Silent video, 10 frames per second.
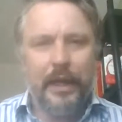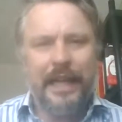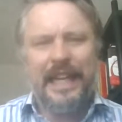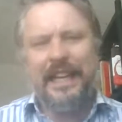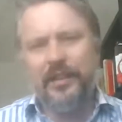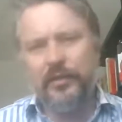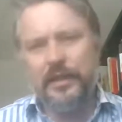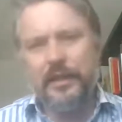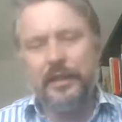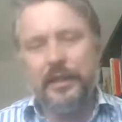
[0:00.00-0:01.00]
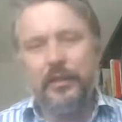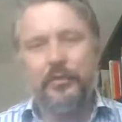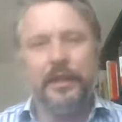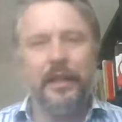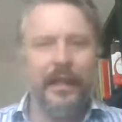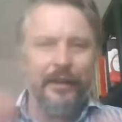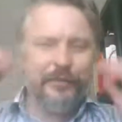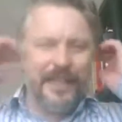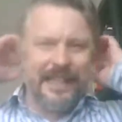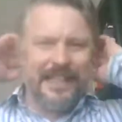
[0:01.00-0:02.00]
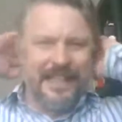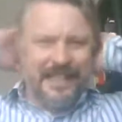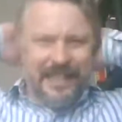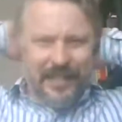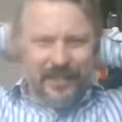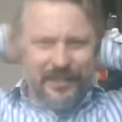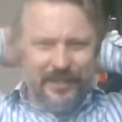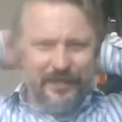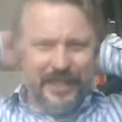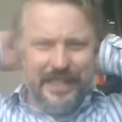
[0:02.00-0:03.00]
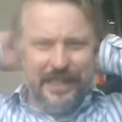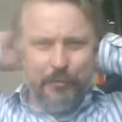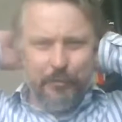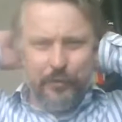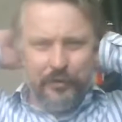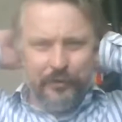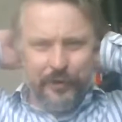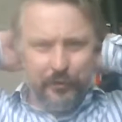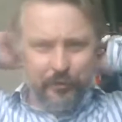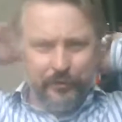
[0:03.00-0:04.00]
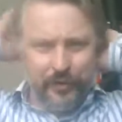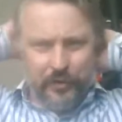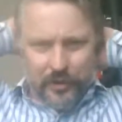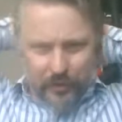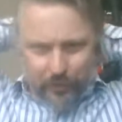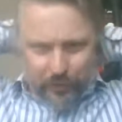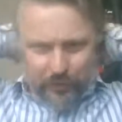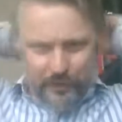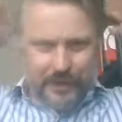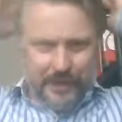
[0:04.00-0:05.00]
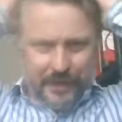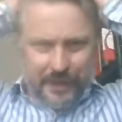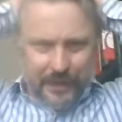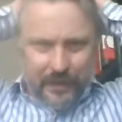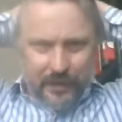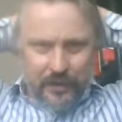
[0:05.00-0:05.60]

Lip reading: Again, not as good as GoldenEye. I think there's the curse of the second Bond film with a lot of the Bonds, isn't there?